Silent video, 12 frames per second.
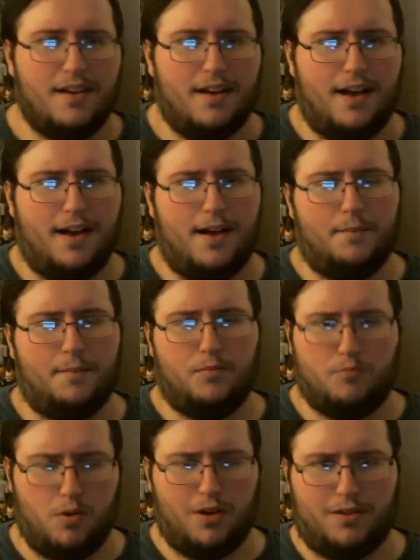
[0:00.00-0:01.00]

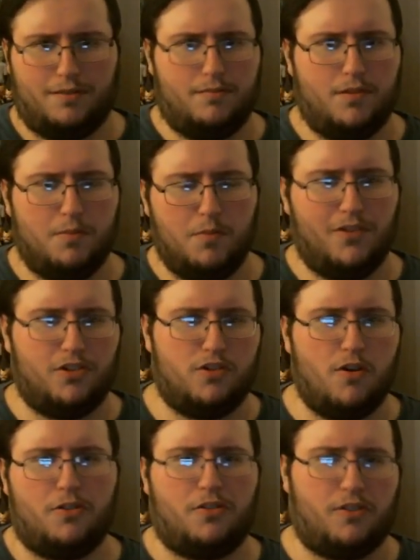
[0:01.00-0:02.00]
what the movie's
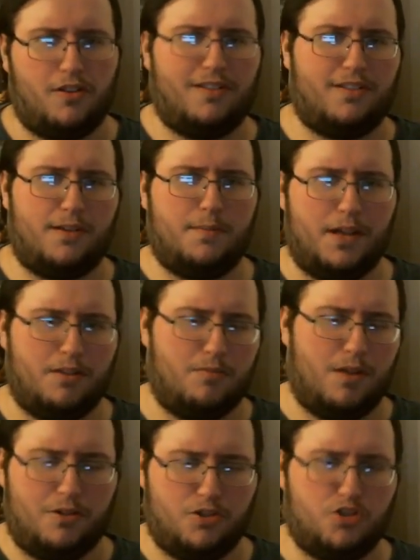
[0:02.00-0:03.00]
gross, so this is gonna be
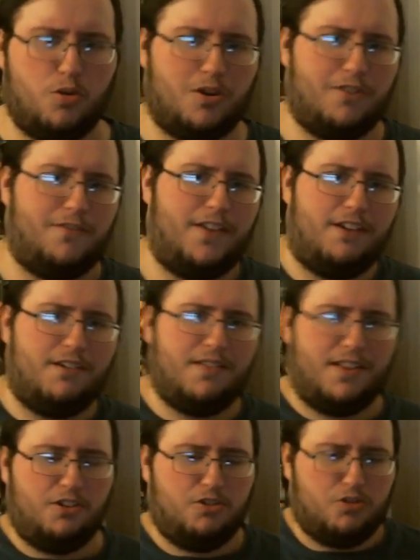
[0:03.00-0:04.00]
a shorter video
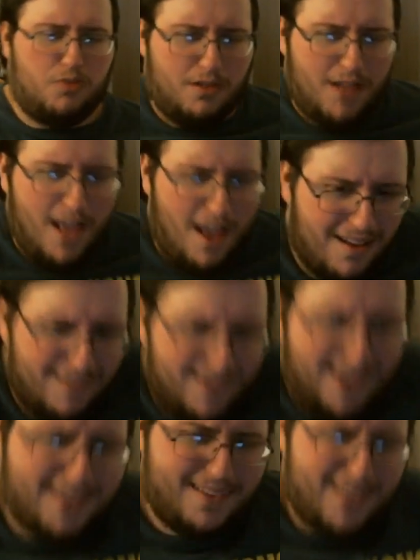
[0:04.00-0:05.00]
than usual,
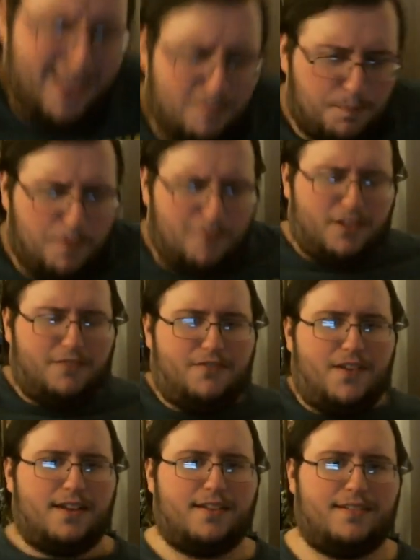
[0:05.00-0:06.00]
and that's perfectly
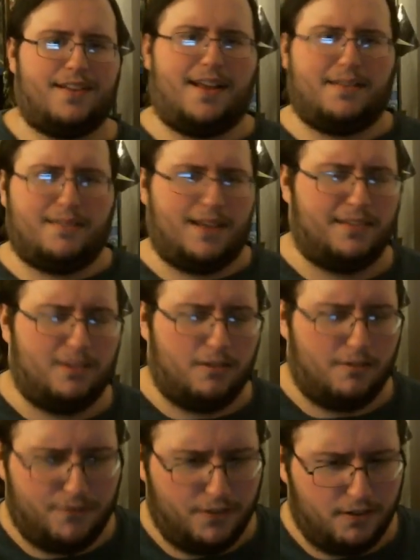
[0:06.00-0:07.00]
fine because I still
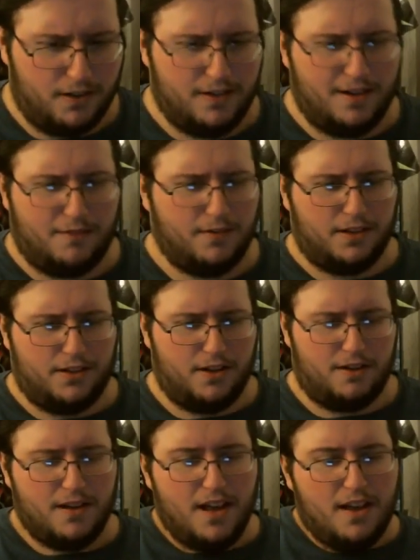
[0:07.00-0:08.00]
don't feel good. I really
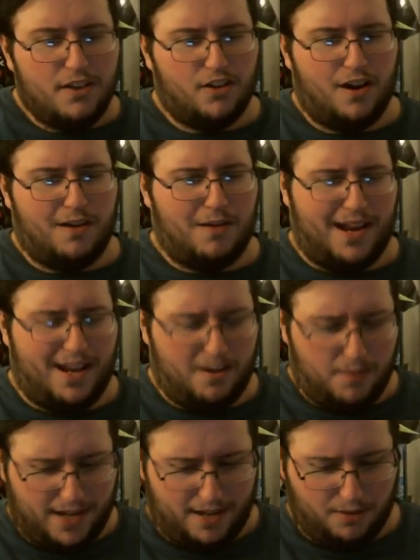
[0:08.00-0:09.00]
don't, so I kind of
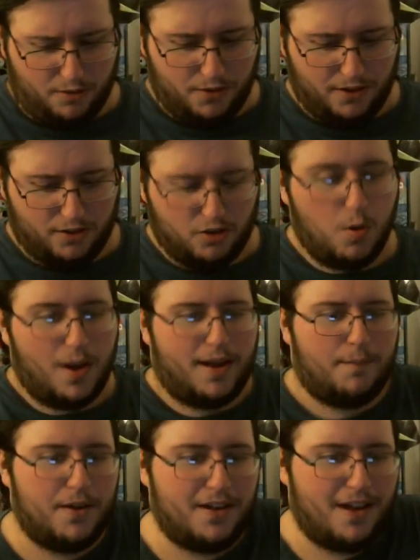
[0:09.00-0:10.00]
want to get through this quick,
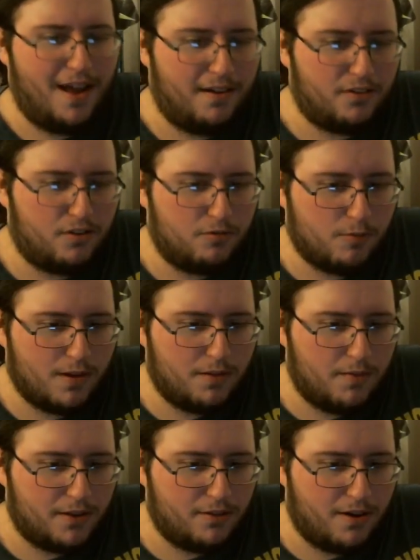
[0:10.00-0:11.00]
but I also really
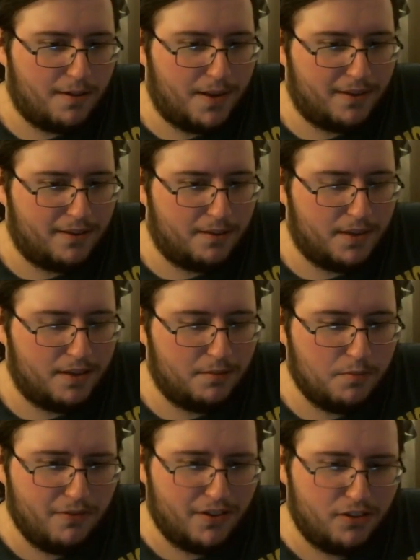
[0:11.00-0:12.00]
want to talk about some of these
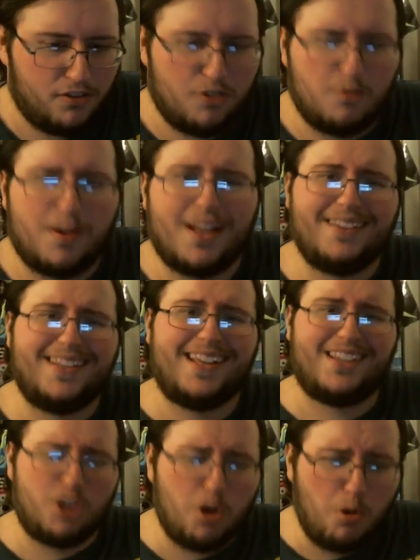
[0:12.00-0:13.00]
movies. So you know what, let's
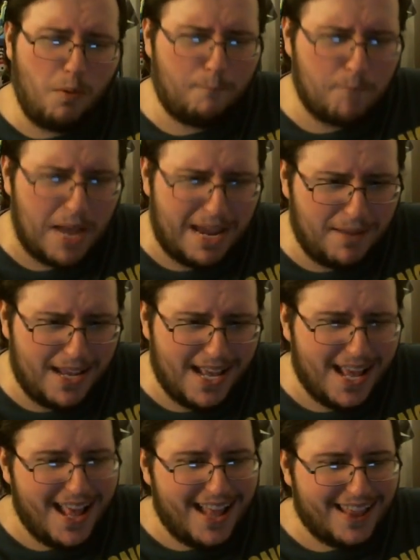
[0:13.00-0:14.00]
get to it, baby.
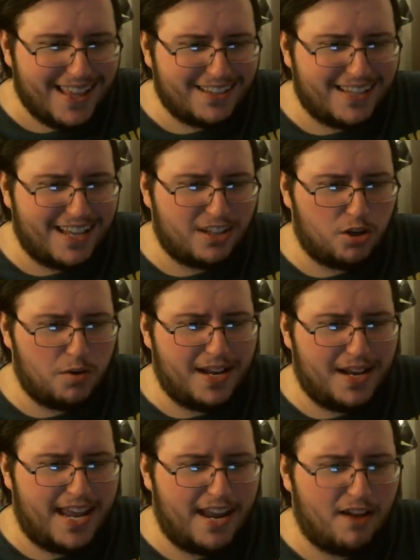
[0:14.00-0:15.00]
Let's get to it.
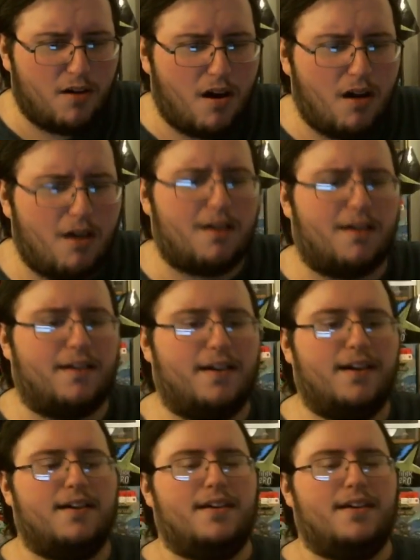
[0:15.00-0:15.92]
Here are